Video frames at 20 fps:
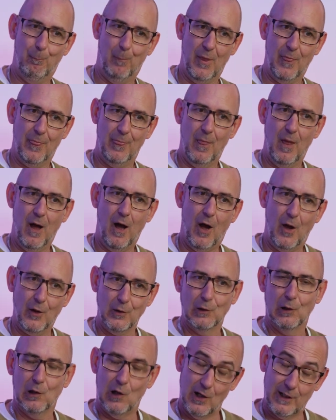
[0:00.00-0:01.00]
But
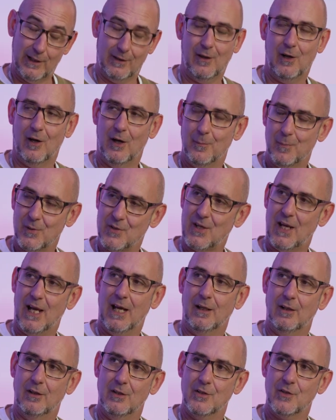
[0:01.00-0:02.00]
unlike the
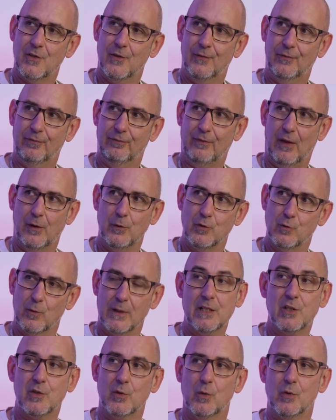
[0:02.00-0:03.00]
hyperscalers, those
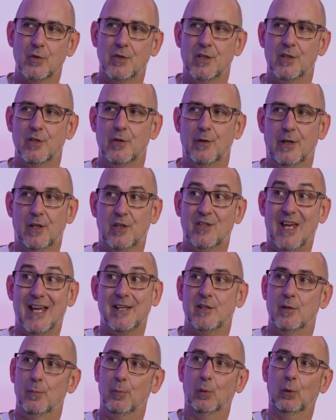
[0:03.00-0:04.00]
resources are
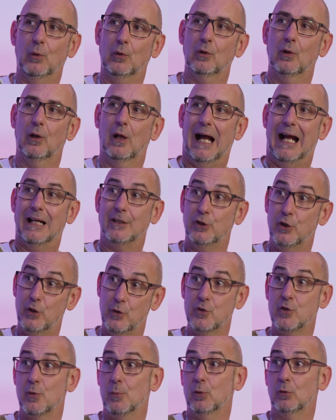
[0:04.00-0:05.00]
accessible and
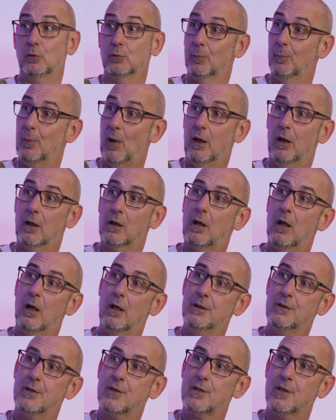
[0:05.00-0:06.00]
usable by our
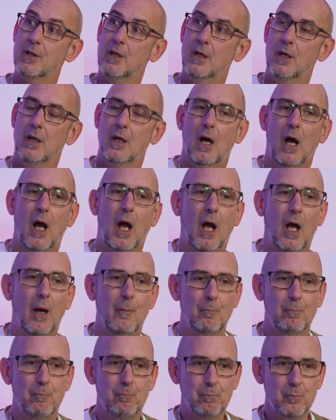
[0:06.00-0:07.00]
clients.
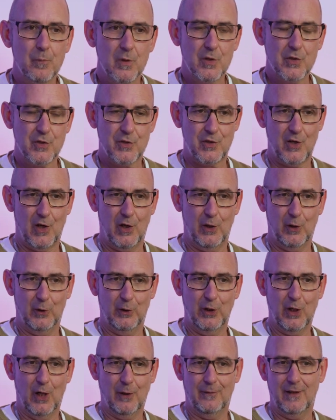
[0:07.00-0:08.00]
So,
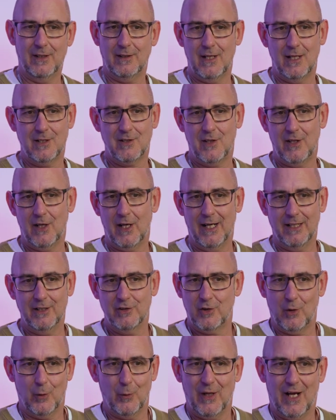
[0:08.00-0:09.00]
you know, it's the
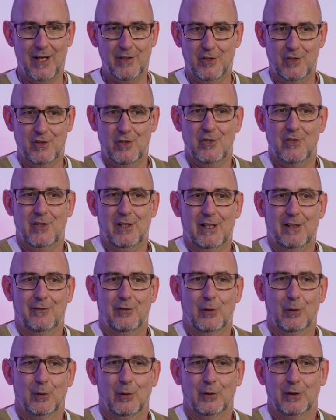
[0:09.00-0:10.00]
age-old adage, isn't it? If
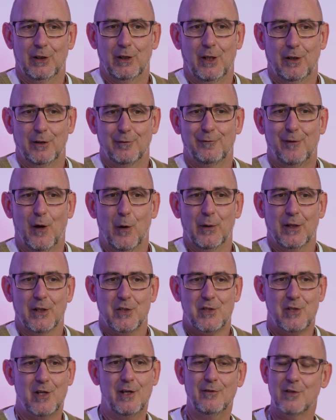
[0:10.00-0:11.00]
you're, you know, you're phoning a
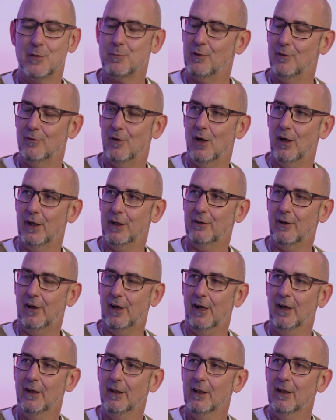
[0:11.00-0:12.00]
service
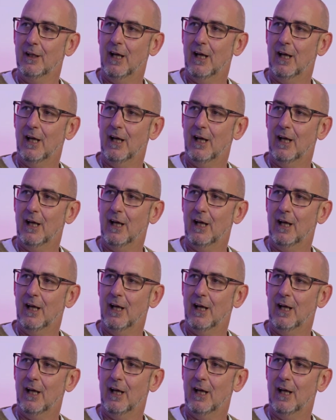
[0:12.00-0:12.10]
provider